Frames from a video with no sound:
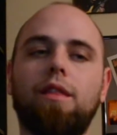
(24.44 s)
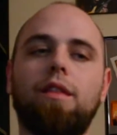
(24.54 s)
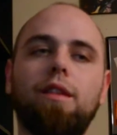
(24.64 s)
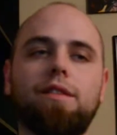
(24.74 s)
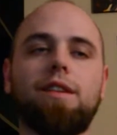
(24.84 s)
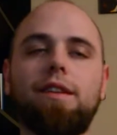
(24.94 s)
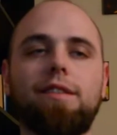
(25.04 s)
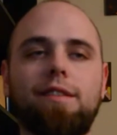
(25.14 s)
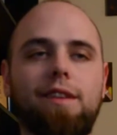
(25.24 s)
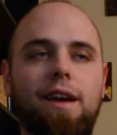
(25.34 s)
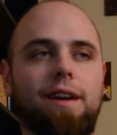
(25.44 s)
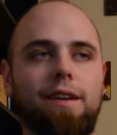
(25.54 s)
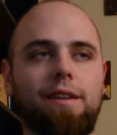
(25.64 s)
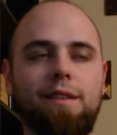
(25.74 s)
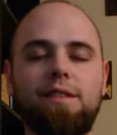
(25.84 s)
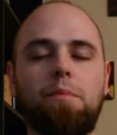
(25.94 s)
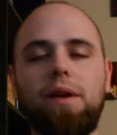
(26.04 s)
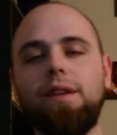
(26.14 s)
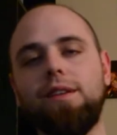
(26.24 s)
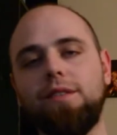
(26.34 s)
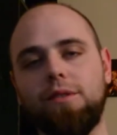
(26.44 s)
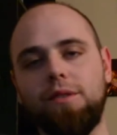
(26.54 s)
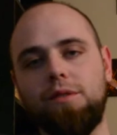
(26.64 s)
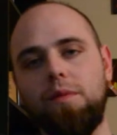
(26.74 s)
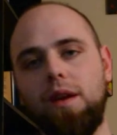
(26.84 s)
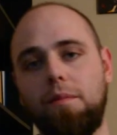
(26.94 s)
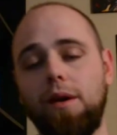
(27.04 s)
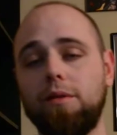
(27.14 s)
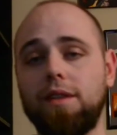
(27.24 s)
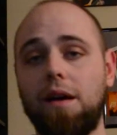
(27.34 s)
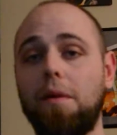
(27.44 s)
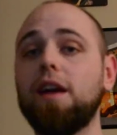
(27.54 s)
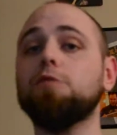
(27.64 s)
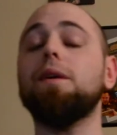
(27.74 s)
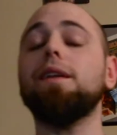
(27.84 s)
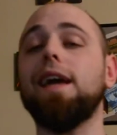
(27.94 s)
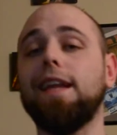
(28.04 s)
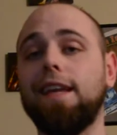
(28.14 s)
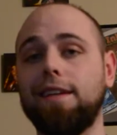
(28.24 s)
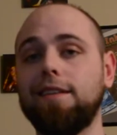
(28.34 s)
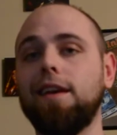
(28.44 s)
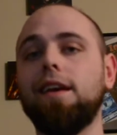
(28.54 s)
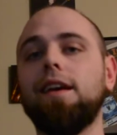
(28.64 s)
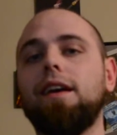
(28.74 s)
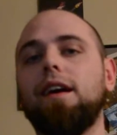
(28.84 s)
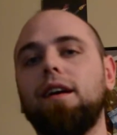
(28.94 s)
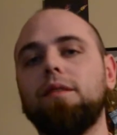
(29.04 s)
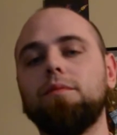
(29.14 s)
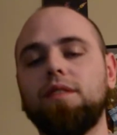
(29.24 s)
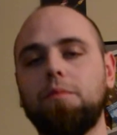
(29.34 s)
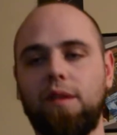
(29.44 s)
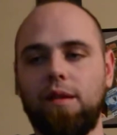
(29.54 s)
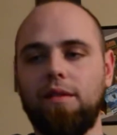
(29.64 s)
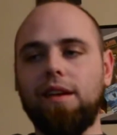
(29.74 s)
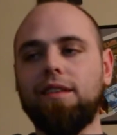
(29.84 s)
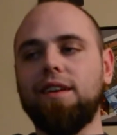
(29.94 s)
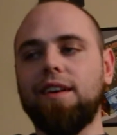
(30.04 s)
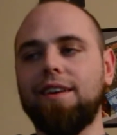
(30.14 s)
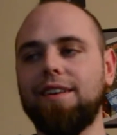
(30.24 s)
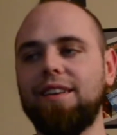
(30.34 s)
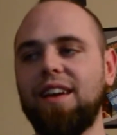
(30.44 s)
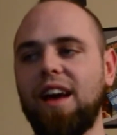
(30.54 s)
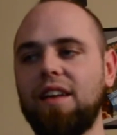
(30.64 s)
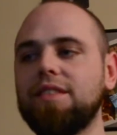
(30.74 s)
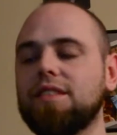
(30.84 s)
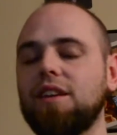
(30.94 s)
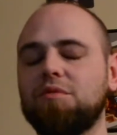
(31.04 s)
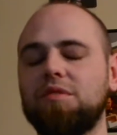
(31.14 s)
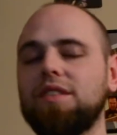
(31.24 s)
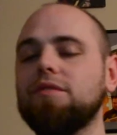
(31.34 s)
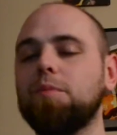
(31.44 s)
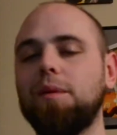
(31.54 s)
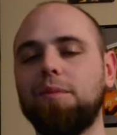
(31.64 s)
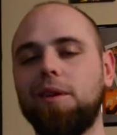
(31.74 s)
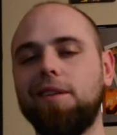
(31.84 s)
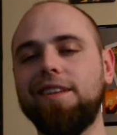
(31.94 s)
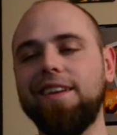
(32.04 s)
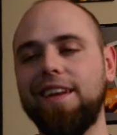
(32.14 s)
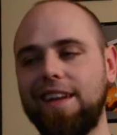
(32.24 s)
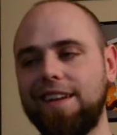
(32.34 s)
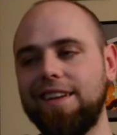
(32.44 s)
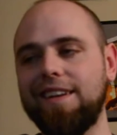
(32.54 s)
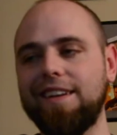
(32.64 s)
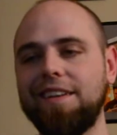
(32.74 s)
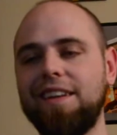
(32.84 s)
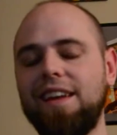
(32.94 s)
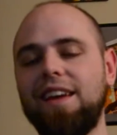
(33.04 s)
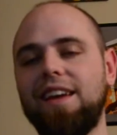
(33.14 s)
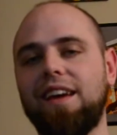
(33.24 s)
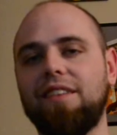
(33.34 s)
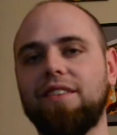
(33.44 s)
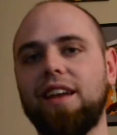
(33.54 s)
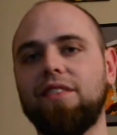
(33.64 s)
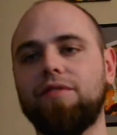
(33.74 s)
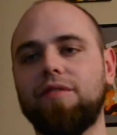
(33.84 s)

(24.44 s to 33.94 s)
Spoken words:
This opinion is going to be about mosh pit etiquette. Something that I've discussed with several people and I've kind of